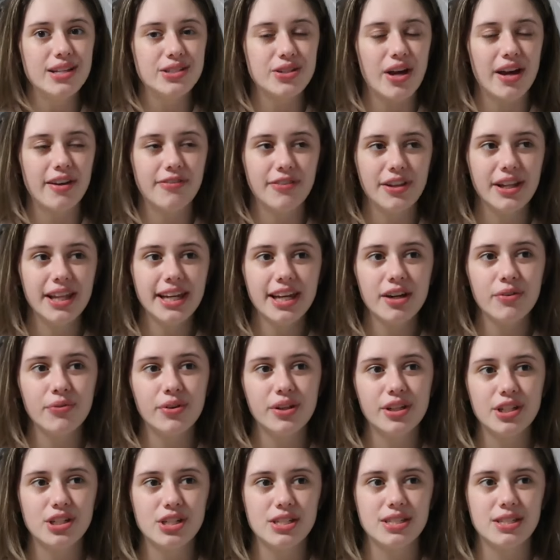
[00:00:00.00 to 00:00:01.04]
So I feel like it
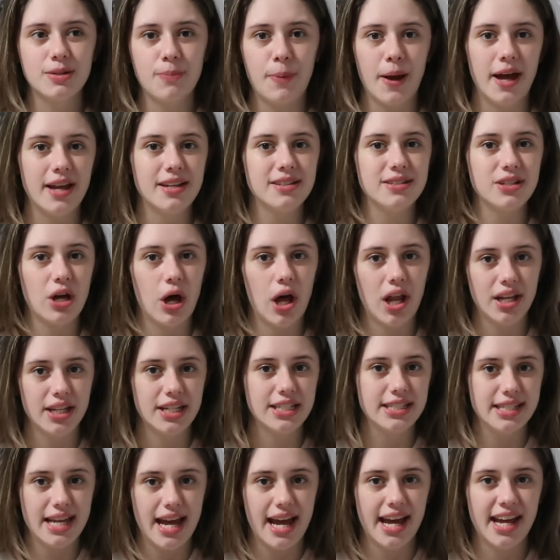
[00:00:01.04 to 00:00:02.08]
really just depends on the
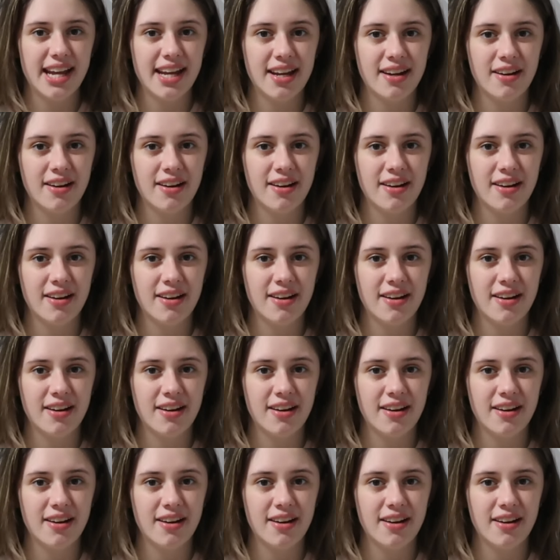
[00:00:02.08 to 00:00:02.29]
day